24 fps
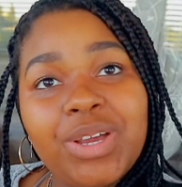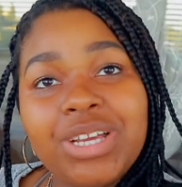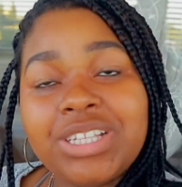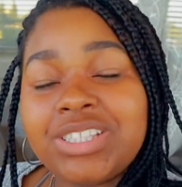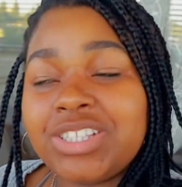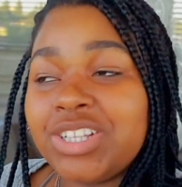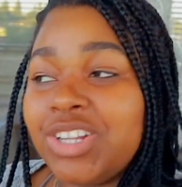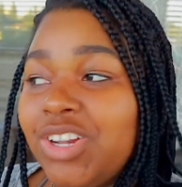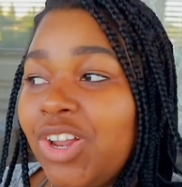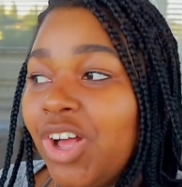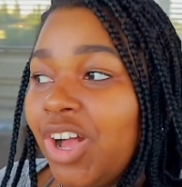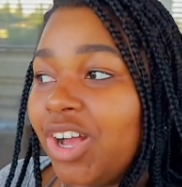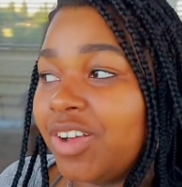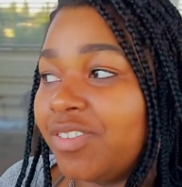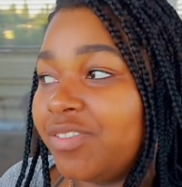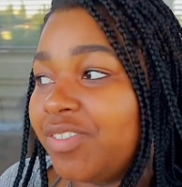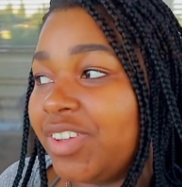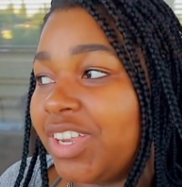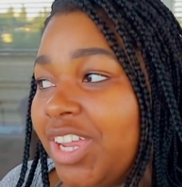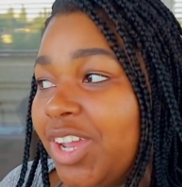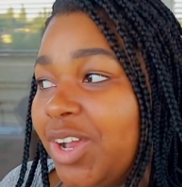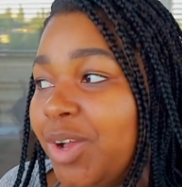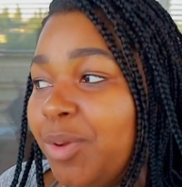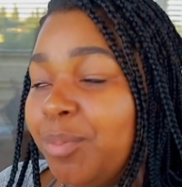It's a long
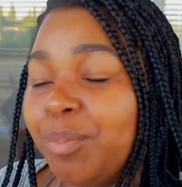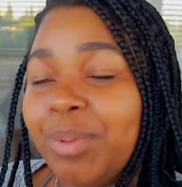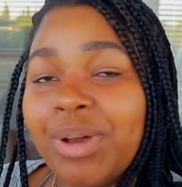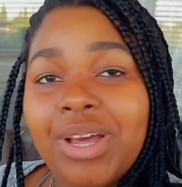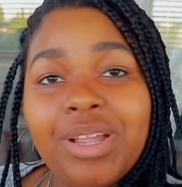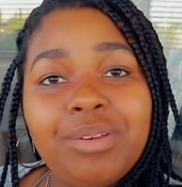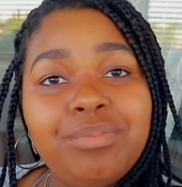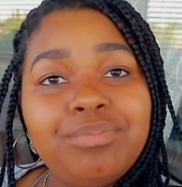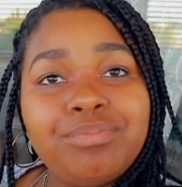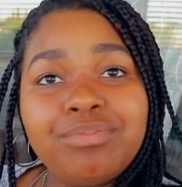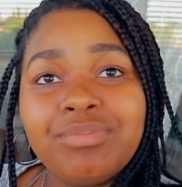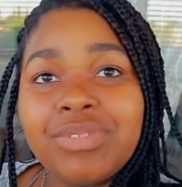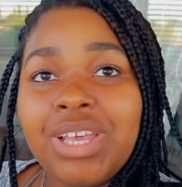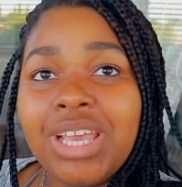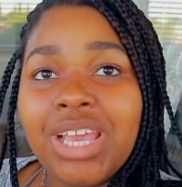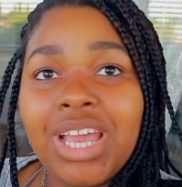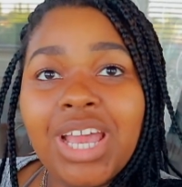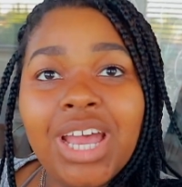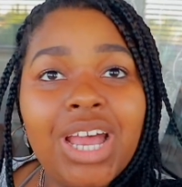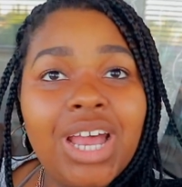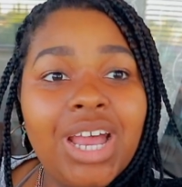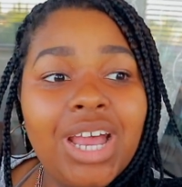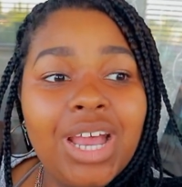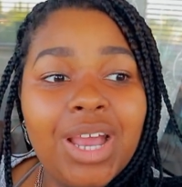video, but... Wait, wait,
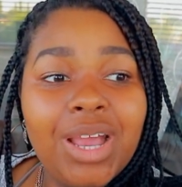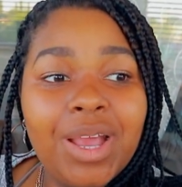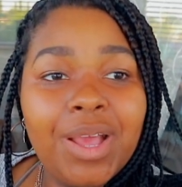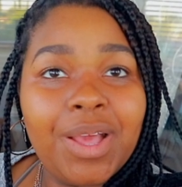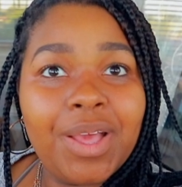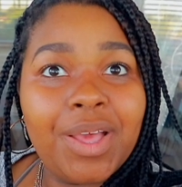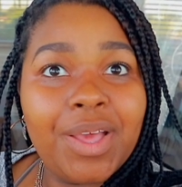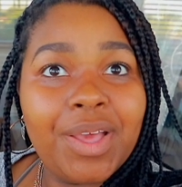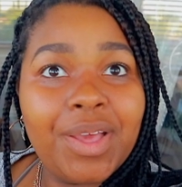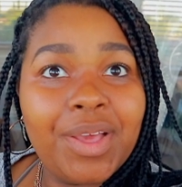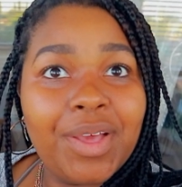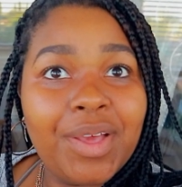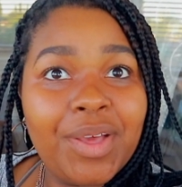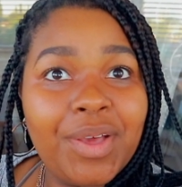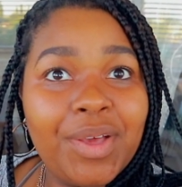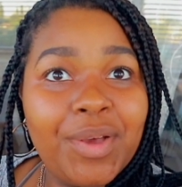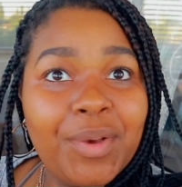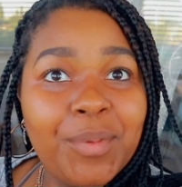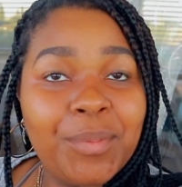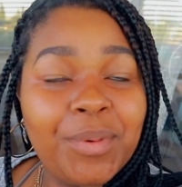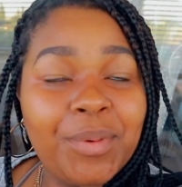wait, wait.